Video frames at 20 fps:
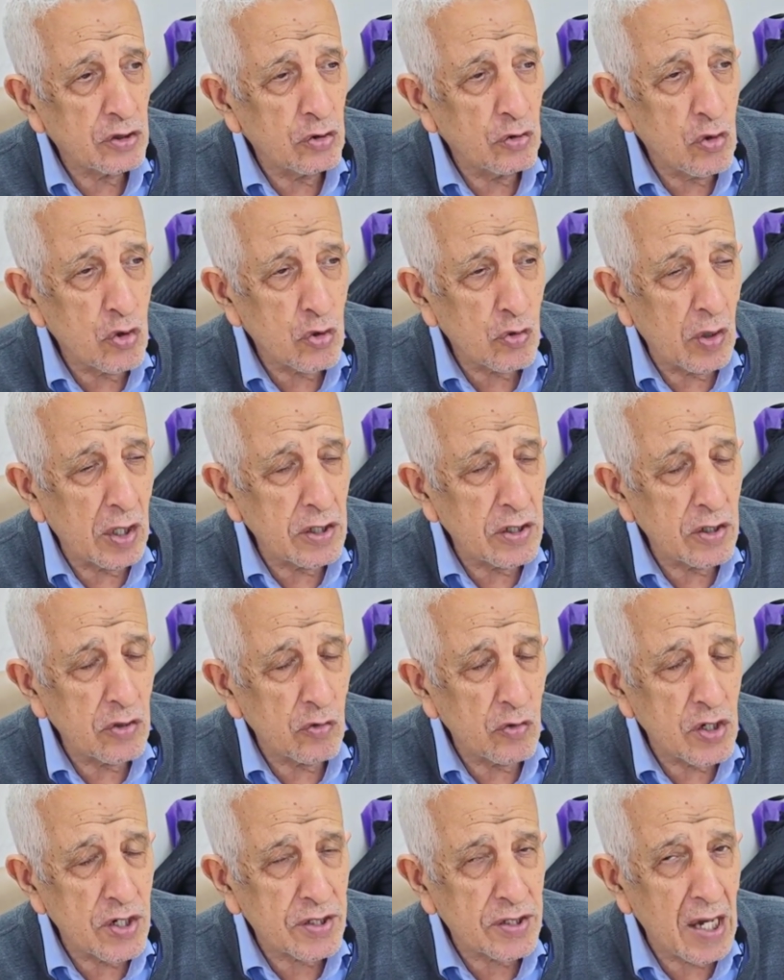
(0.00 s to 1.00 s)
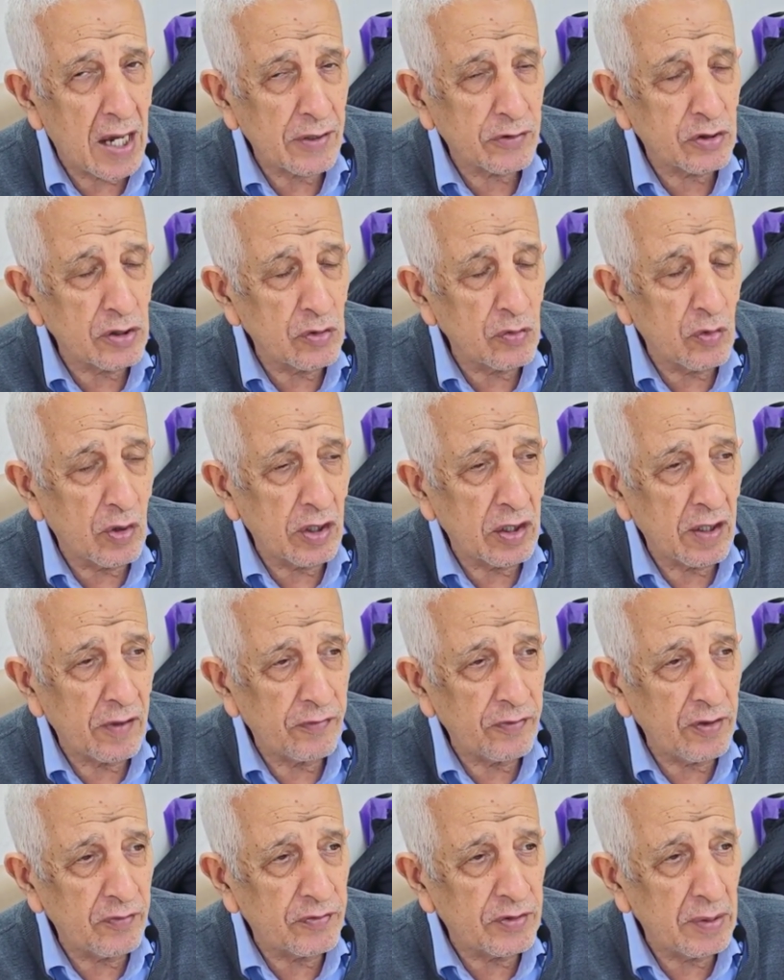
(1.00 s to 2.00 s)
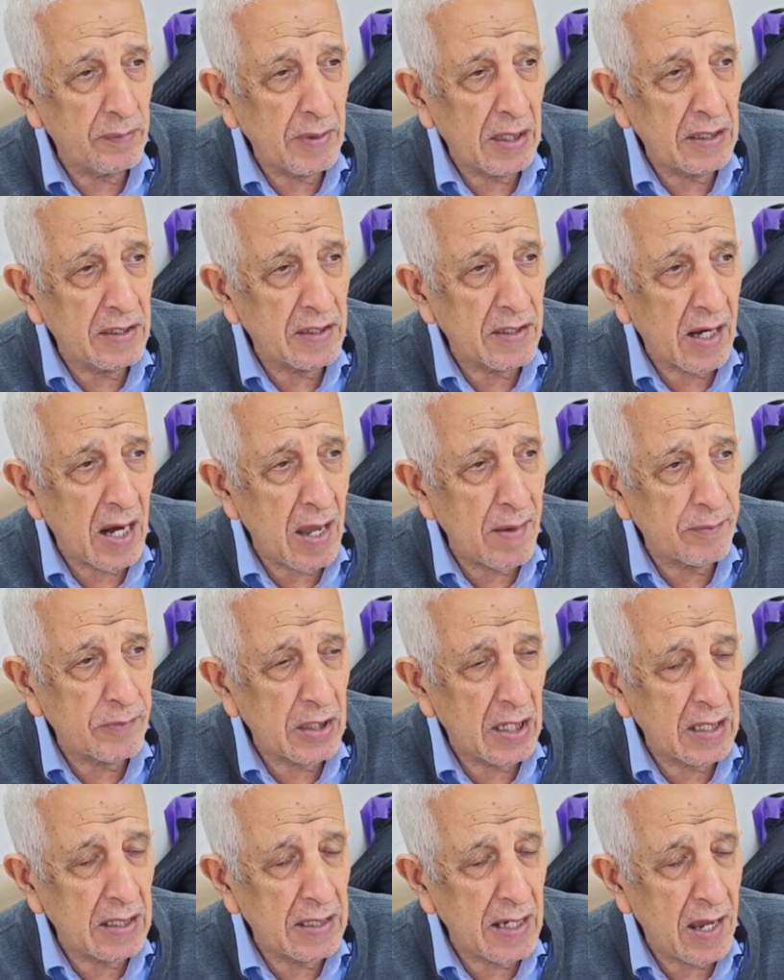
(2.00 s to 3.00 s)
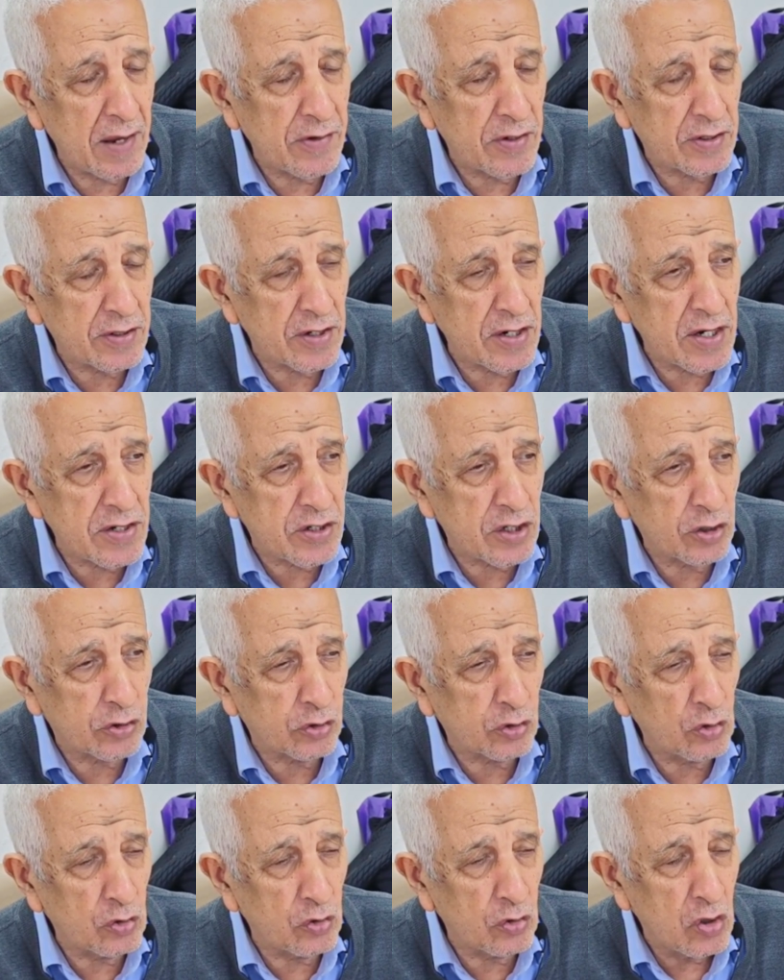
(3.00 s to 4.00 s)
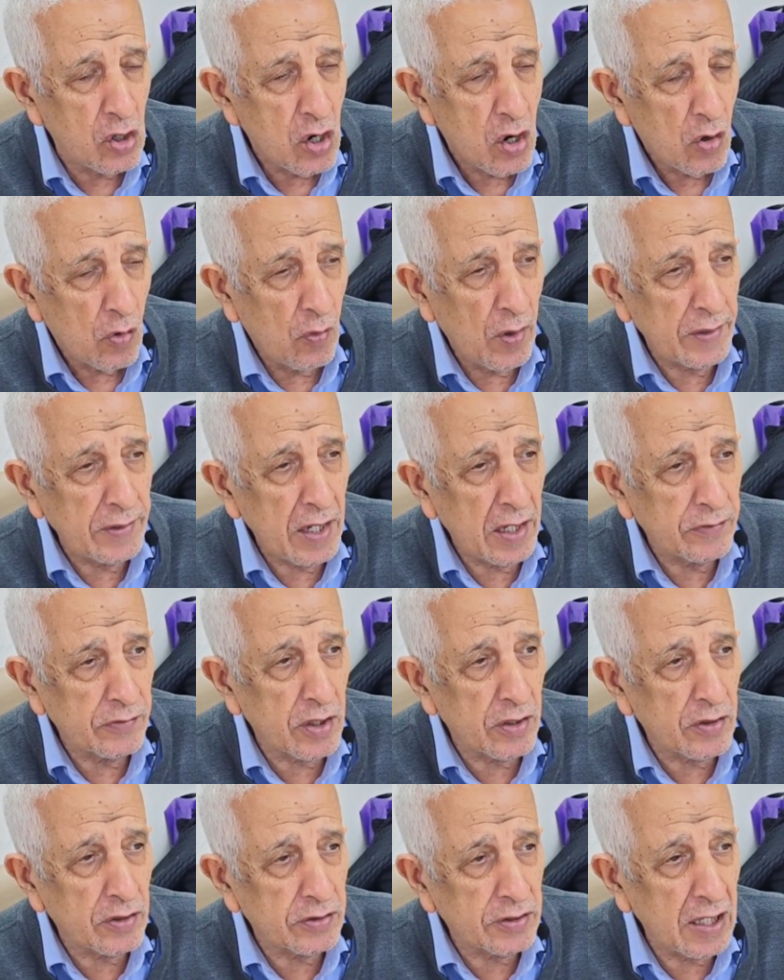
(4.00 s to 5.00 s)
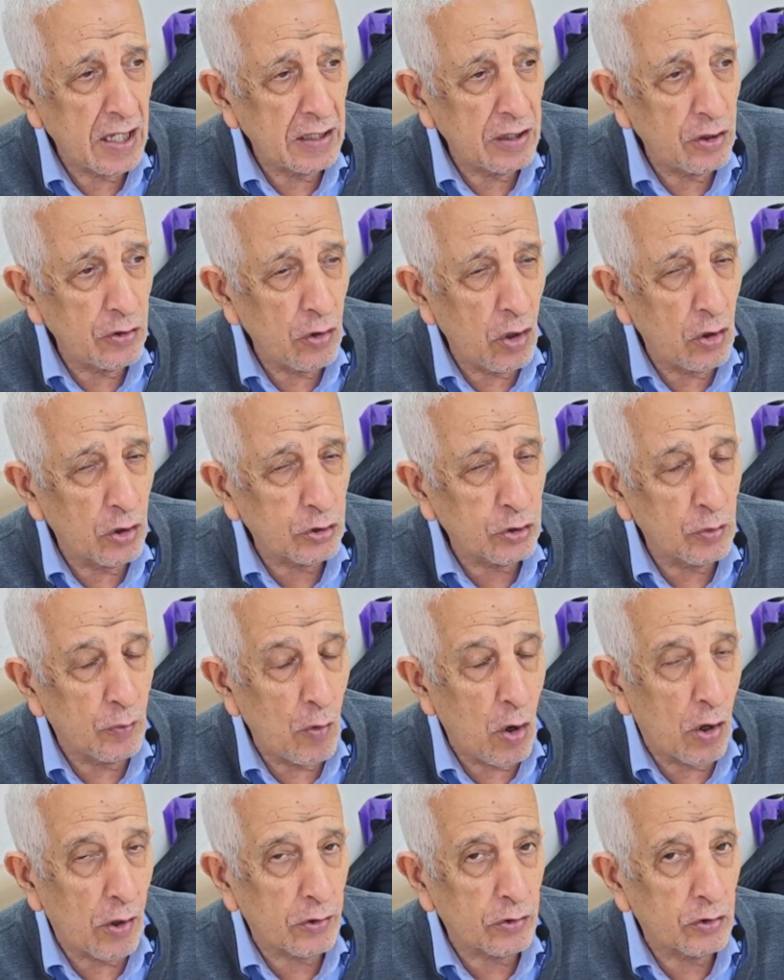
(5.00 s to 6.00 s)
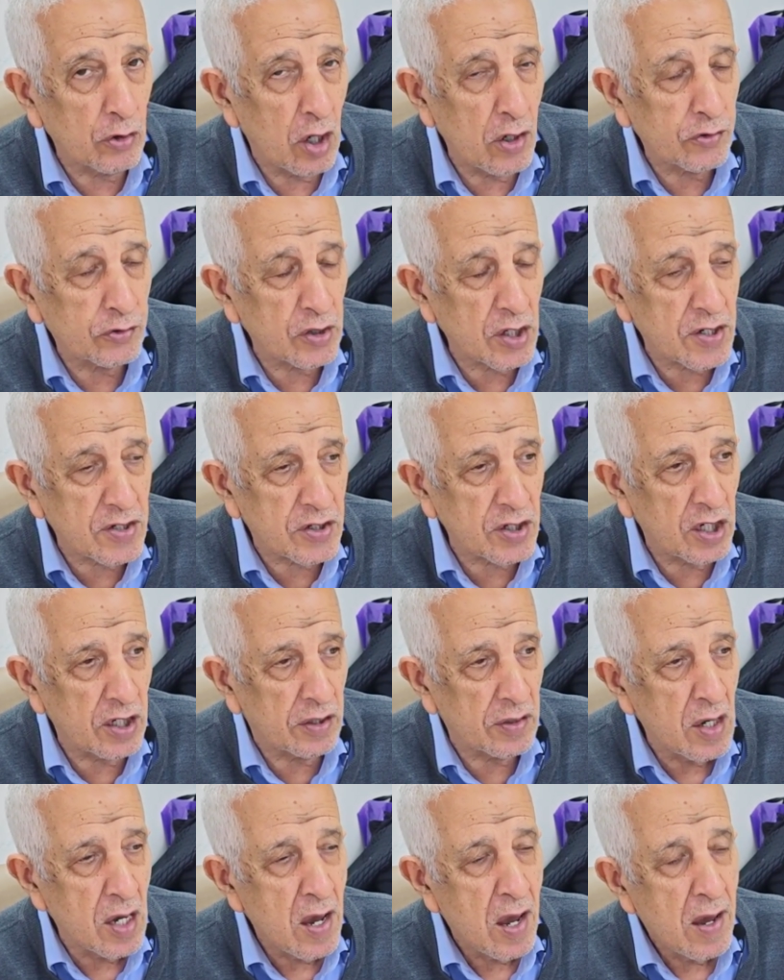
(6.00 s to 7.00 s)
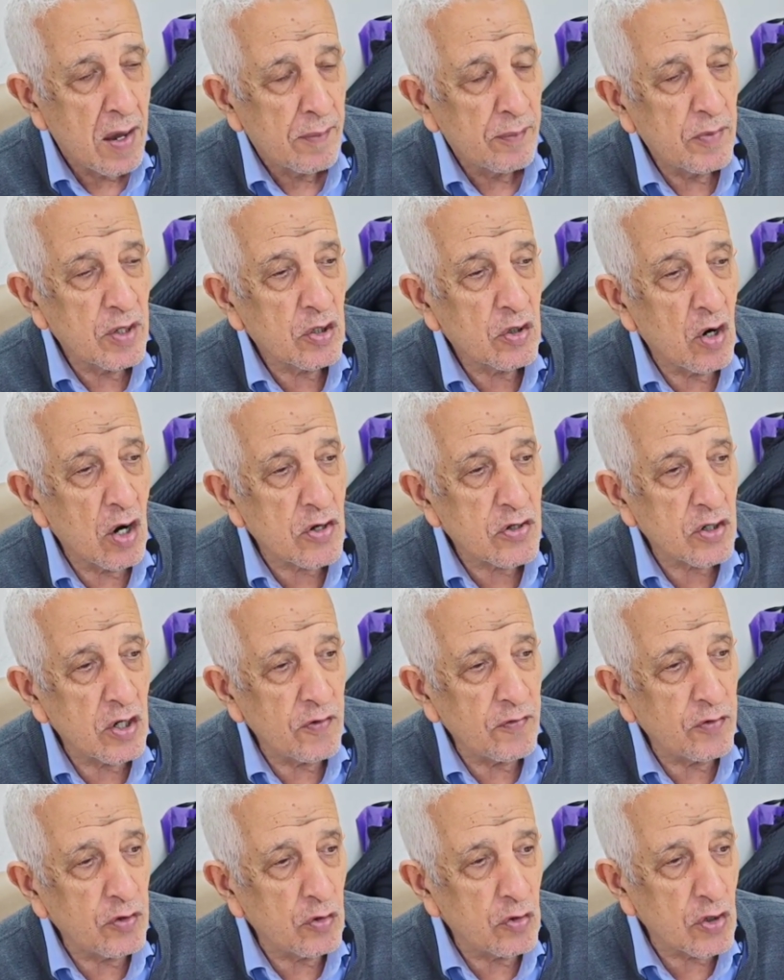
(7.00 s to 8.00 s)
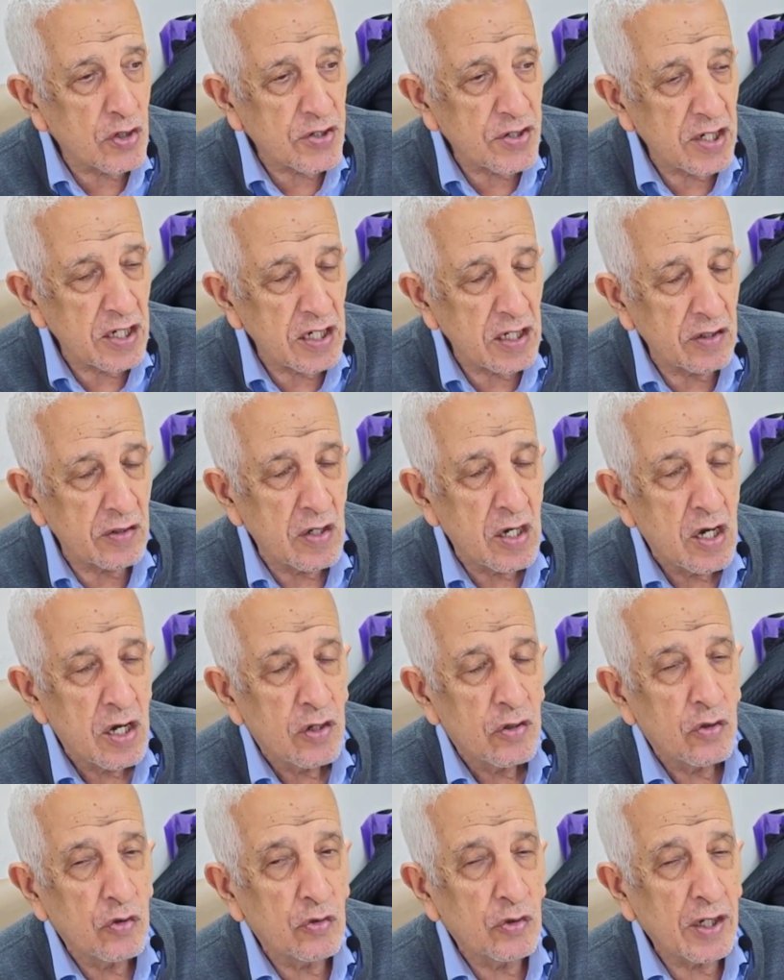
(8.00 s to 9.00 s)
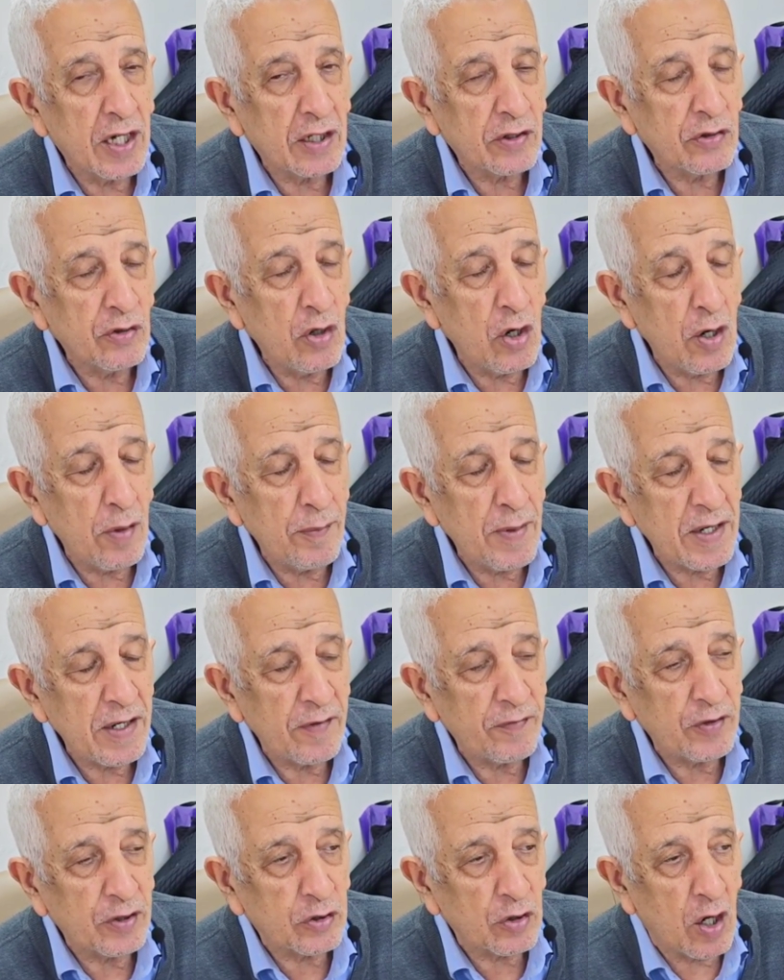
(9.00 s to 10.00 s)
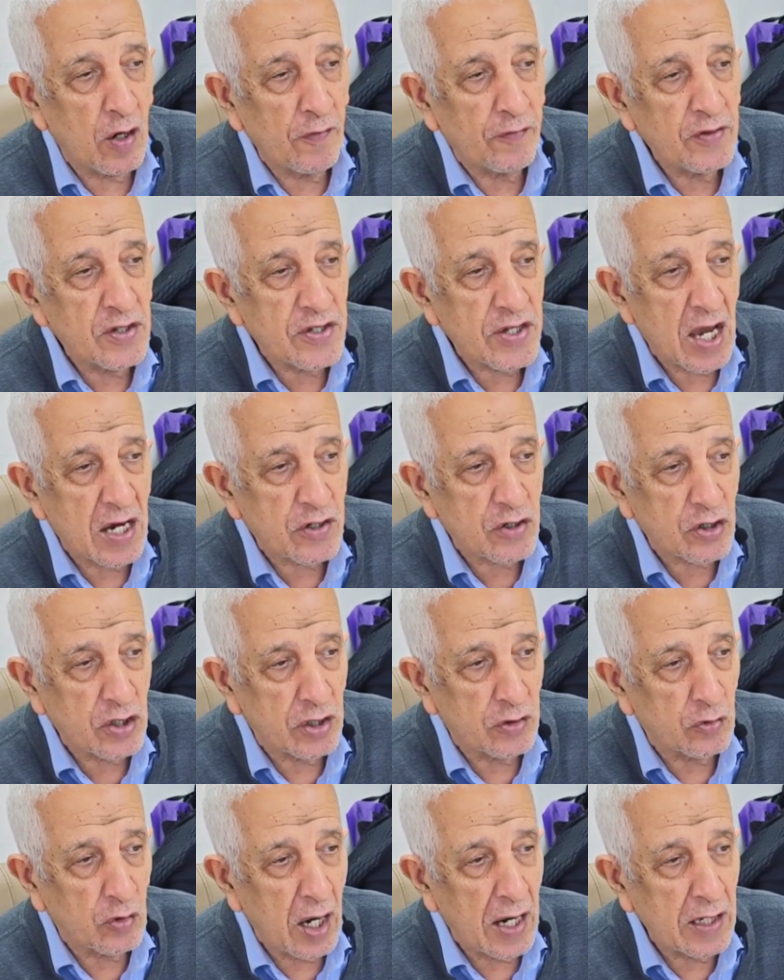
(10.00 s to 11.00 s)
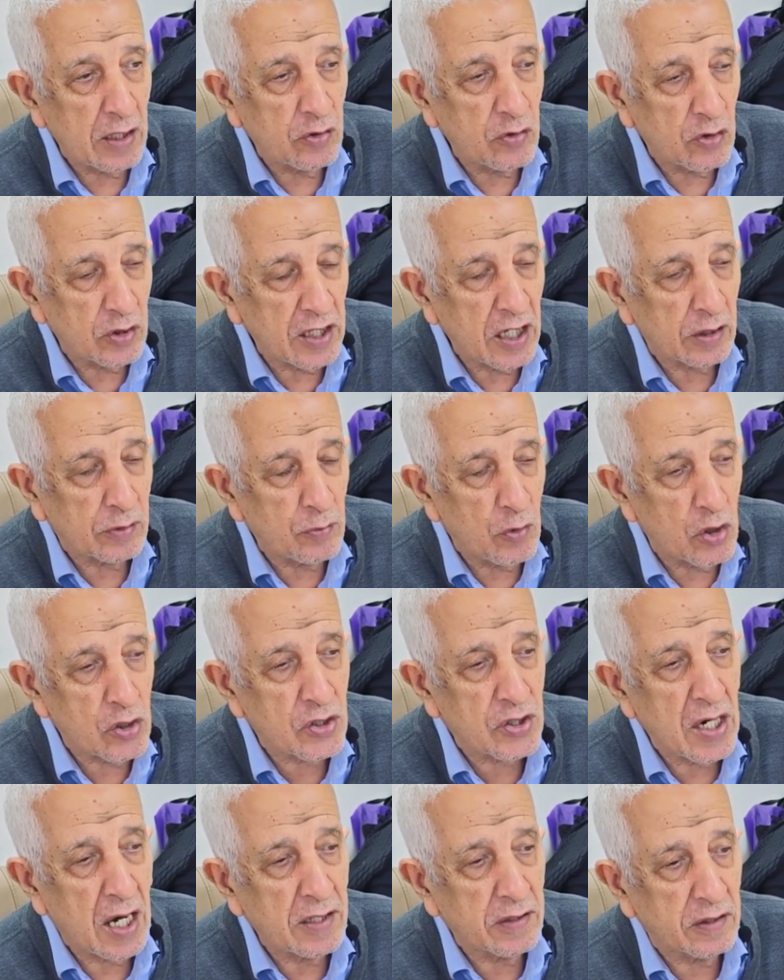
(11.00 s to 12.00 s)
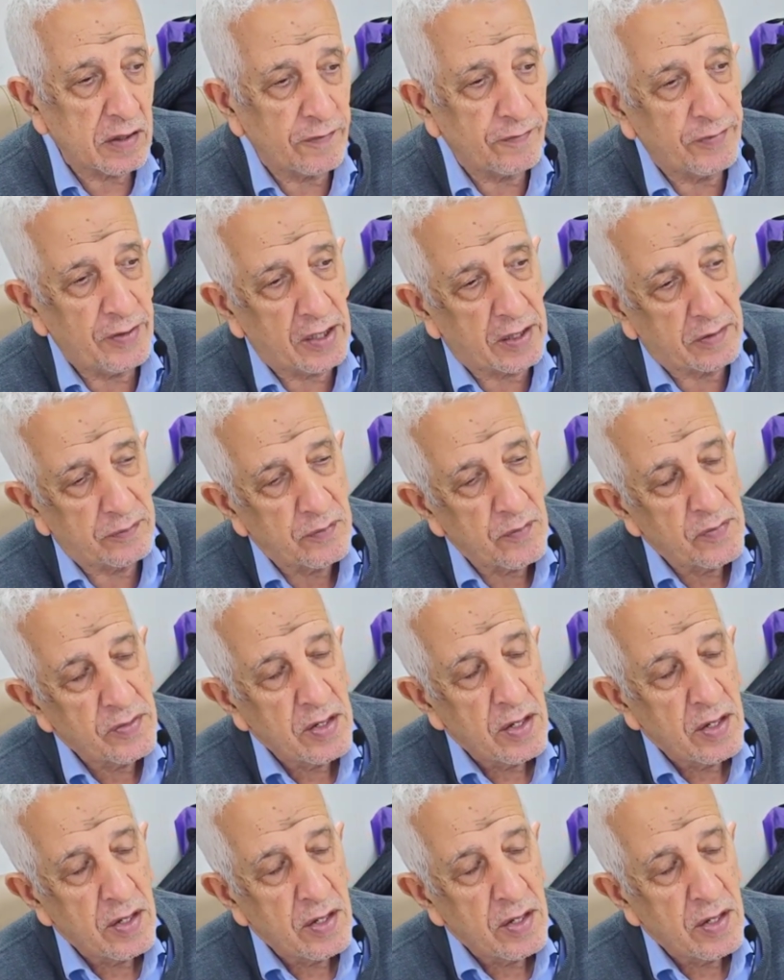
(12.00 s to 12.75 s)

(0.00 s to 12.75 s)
usually we starting with a 50 milligram daily and increase it to 100 daily, not more. Don't exceed, because if you exceed, you get no benefit of its action, while you get more side effect.